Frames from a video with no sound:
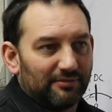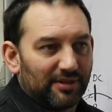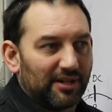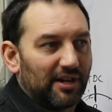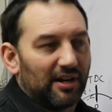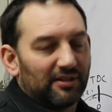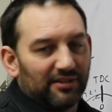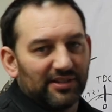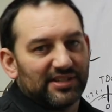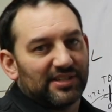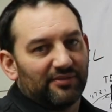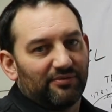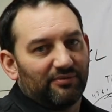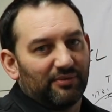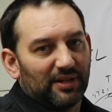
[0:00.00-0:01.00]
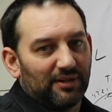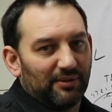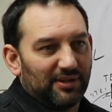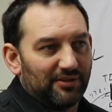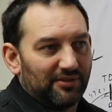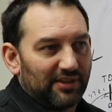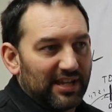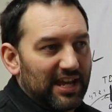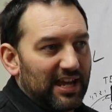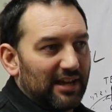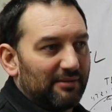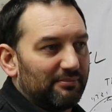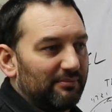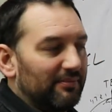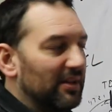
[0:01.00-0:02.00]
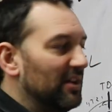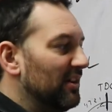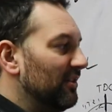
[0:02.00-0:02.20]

regardless of whether the cam